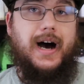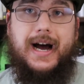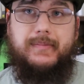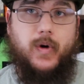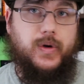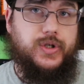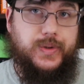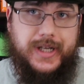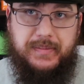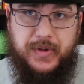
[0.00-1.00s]
I'm going to
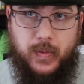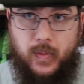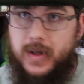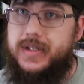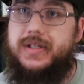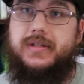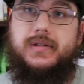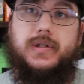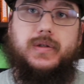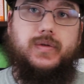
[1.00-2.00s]
attempt once
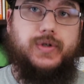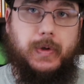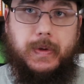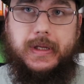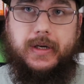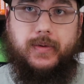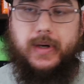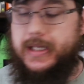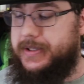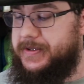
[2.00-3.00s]
to show you the
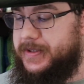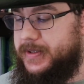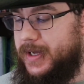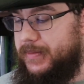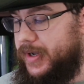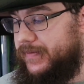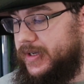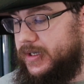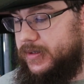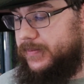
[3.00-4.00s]
ingredients. I'm not
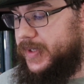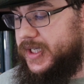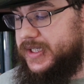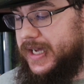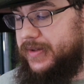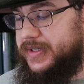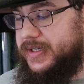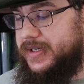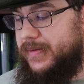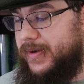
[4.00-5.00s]
even gonna, because of how this
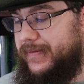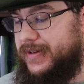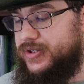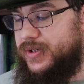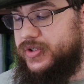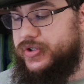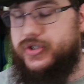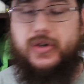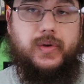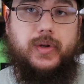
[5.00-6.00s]
is, I'm not even gonna try and
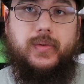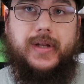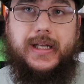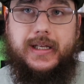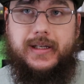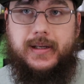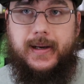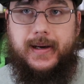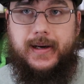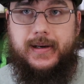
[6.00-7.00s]
show you the
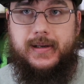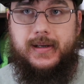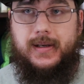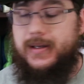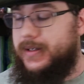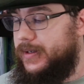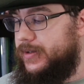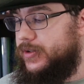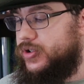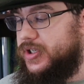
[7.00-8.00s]
uh,
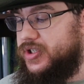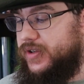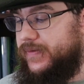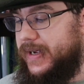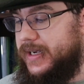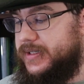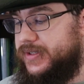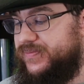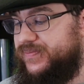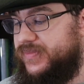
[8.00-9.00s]
nutritional facts,